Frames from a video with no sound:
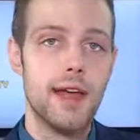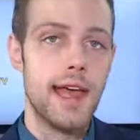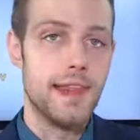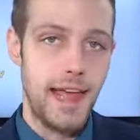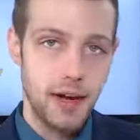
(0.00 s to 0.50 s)

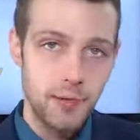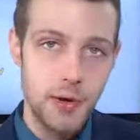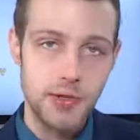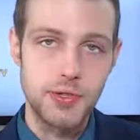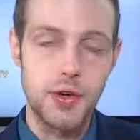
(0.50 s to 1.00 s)
in the
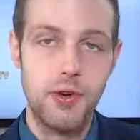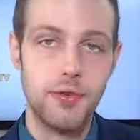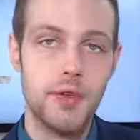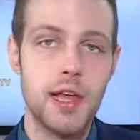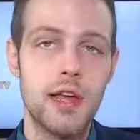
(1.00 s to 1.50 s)
innermost
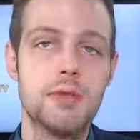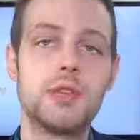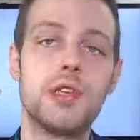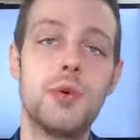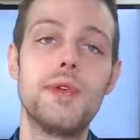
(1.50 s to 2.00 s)
zone was
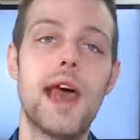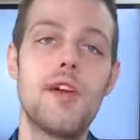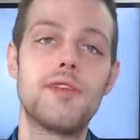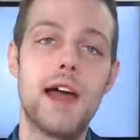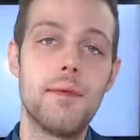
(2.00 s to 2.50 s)

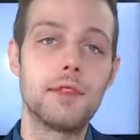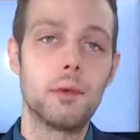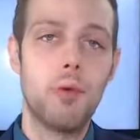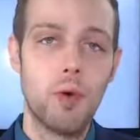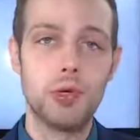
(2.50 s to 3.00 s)
2.5 times the
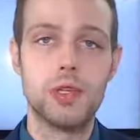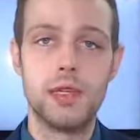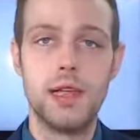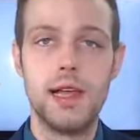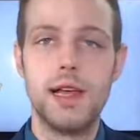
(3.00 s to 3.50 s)

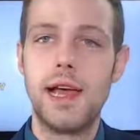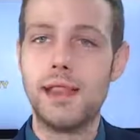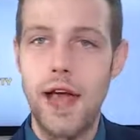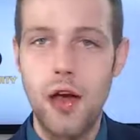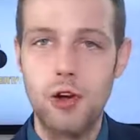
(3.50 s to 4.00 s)
proportion in
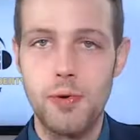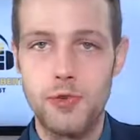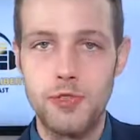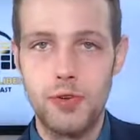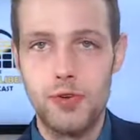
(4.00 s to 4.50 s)
the
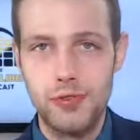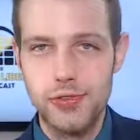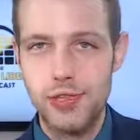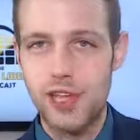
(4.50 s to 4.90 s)
outermost zone.